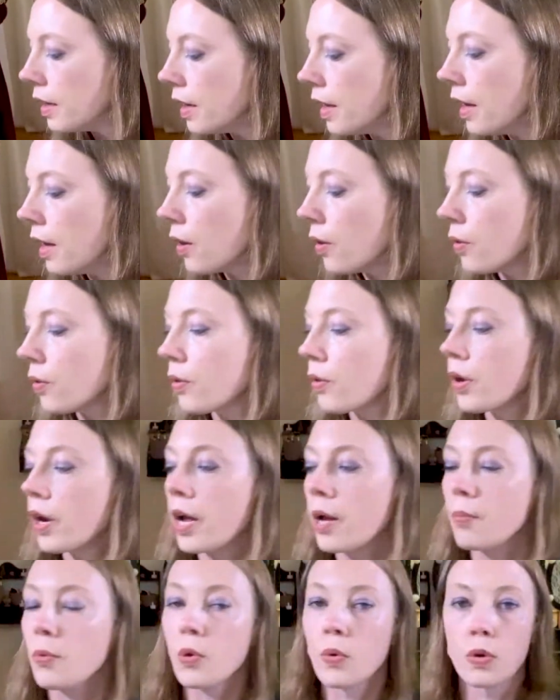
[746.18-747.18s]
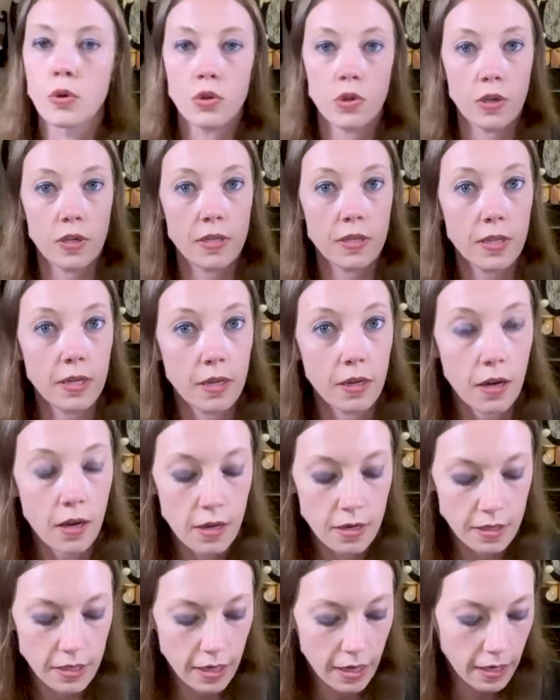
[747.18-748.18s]
Now grab your trusty
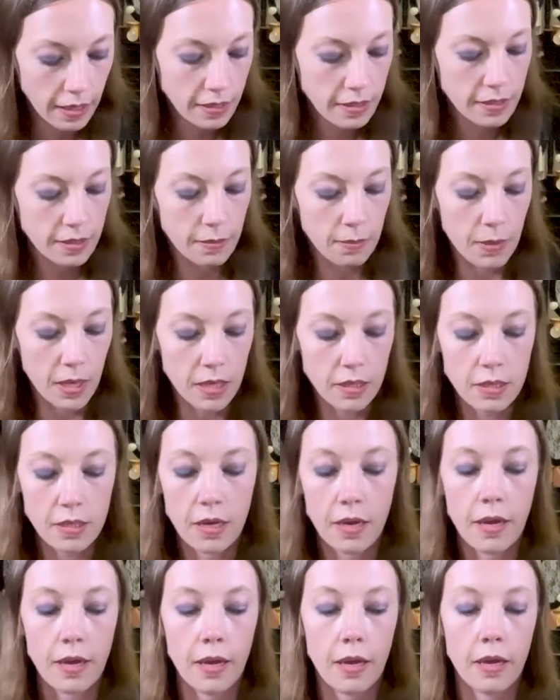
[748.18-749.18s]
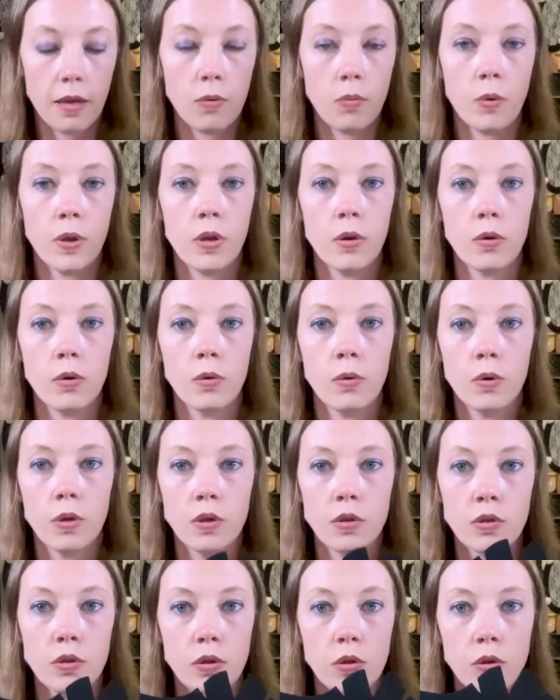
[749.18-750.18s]
contact cement and we are
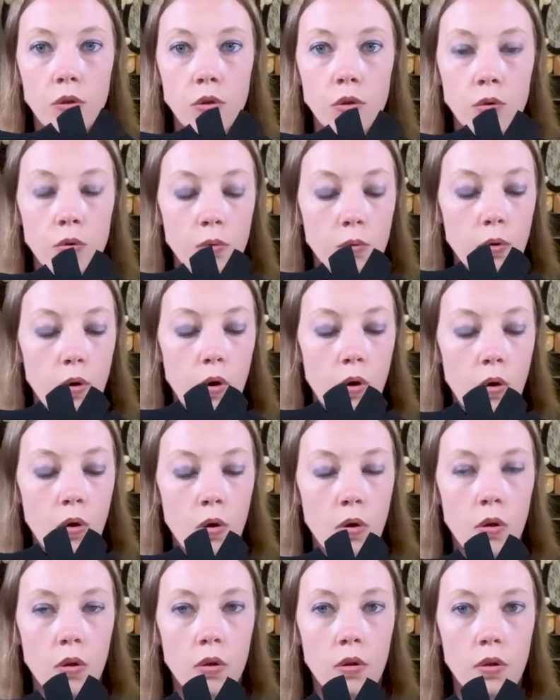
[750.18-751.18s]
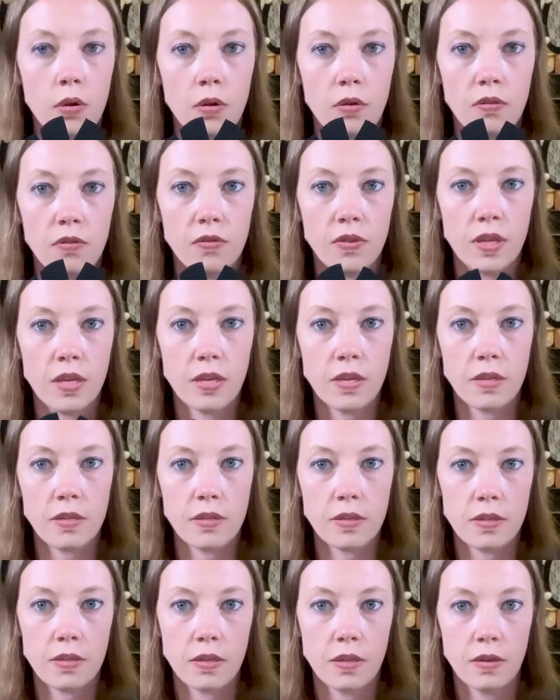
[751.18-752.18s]
going to glue all of
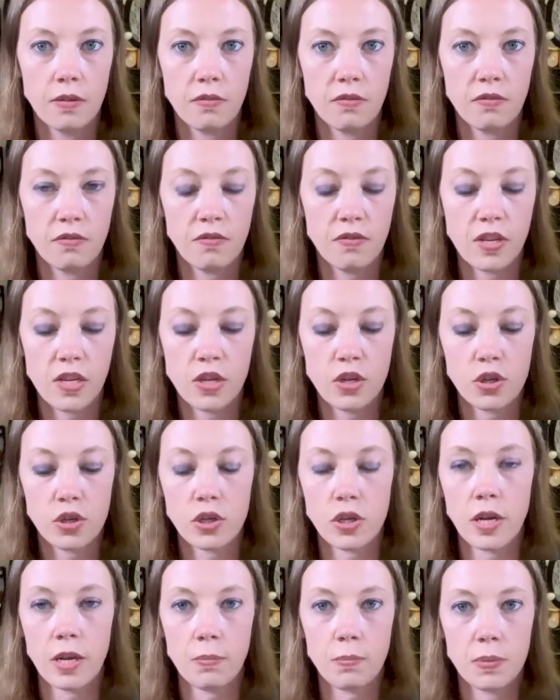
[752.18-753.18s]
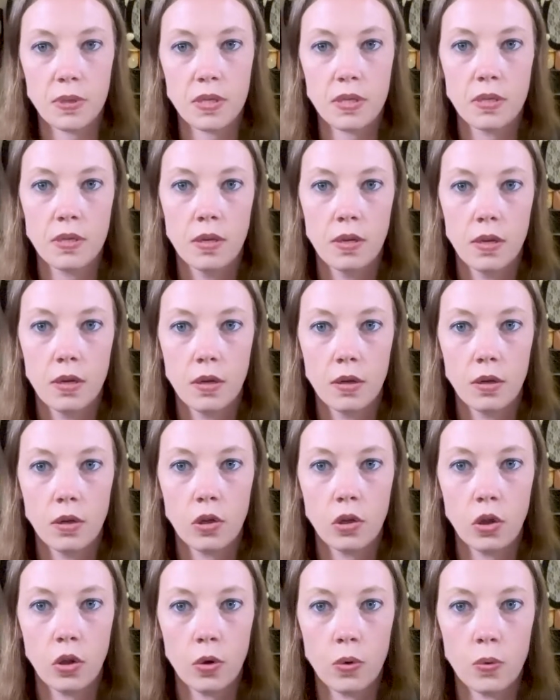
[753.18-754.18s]
these V shapes
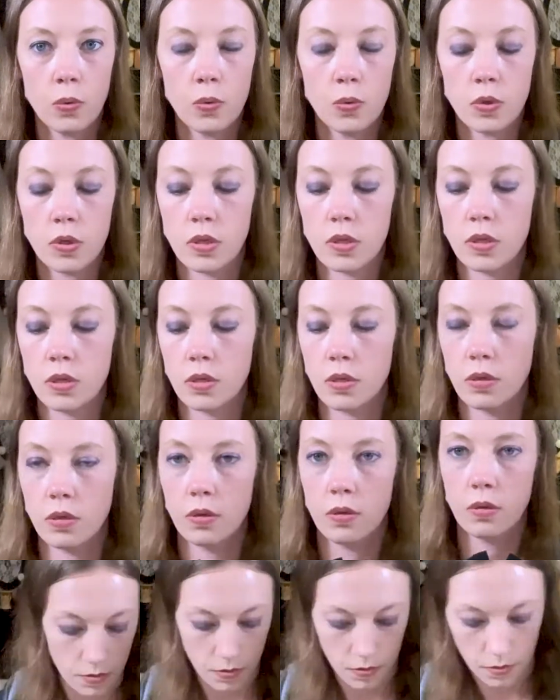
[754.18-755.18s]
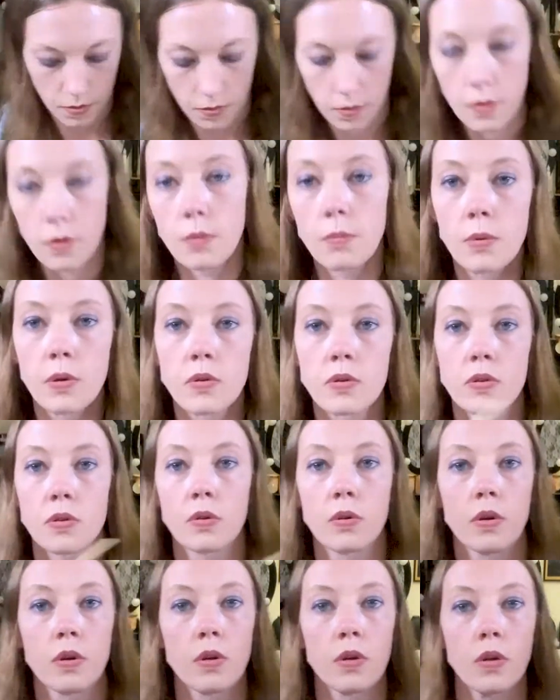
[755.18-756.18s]
closed. I'm also
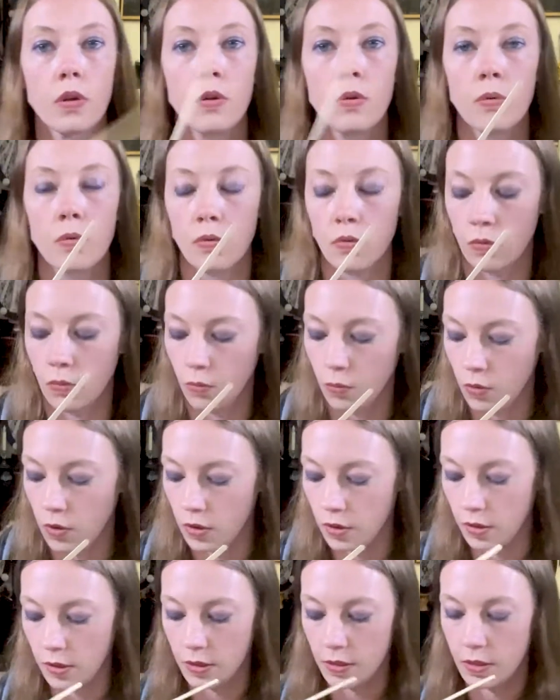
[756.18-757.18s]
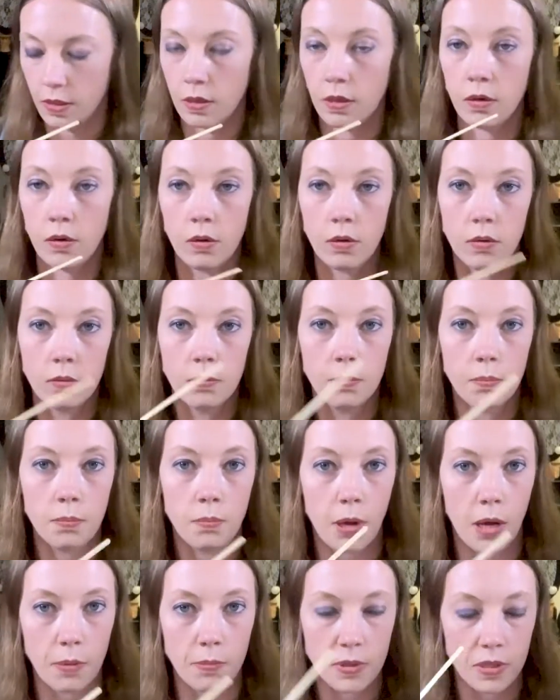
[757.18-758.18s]
going to use one of these little
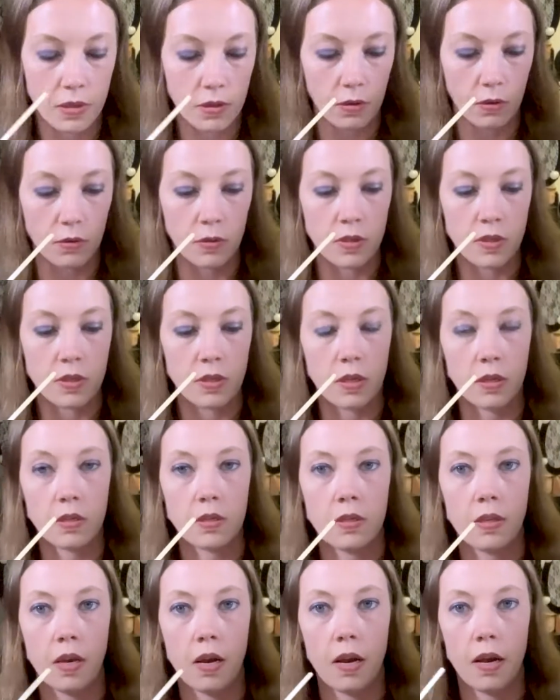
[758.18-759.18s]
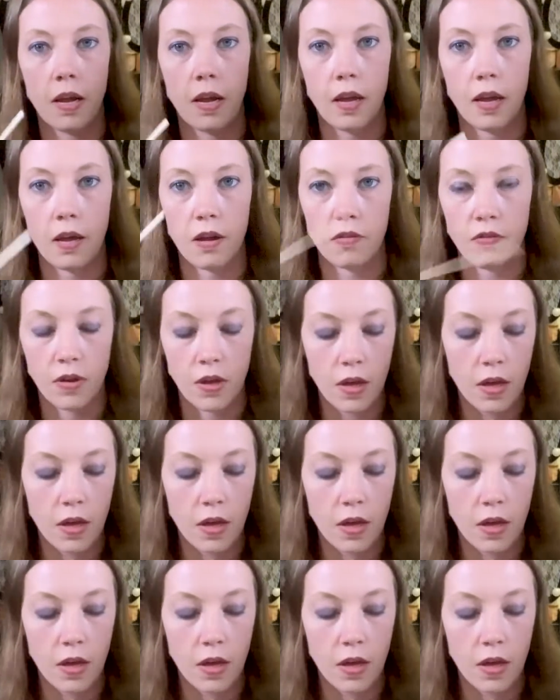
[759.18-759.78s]
popsicle sticks that I have